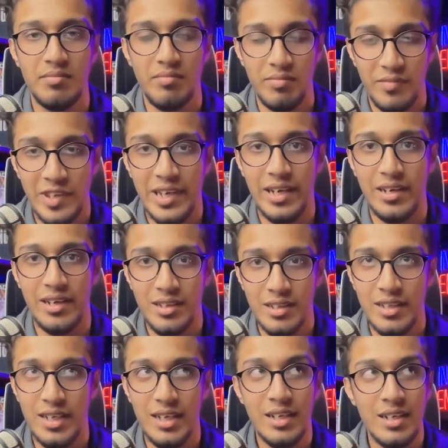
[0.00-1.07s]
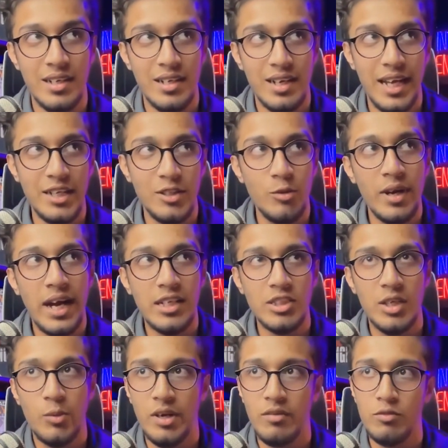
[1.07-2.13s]
Yeah. Yeah. Like you're actually
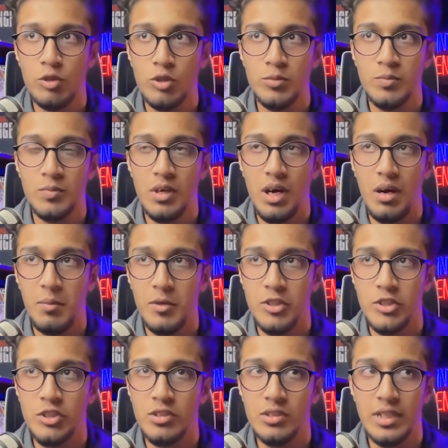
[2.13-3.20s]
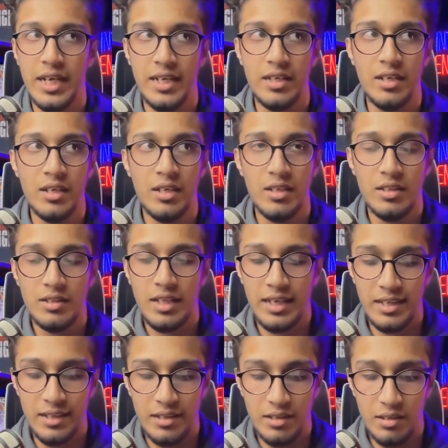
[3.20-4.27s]
one of those uh, person that,
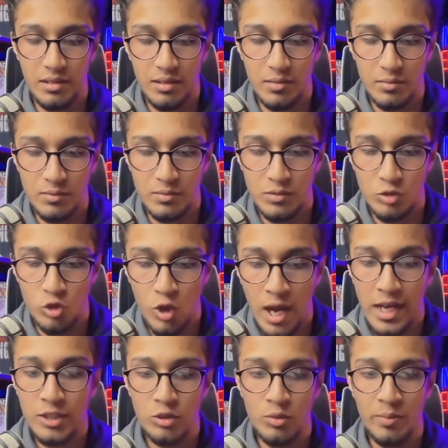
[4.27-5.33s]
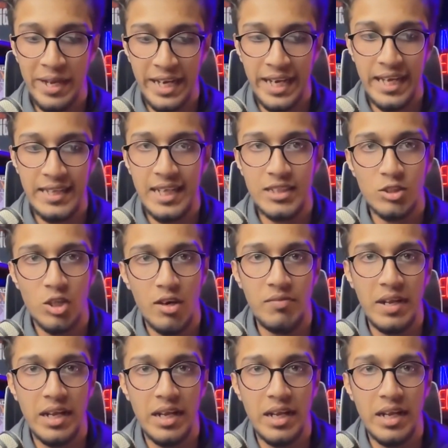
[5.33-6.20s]
that tries to maintain that sort of like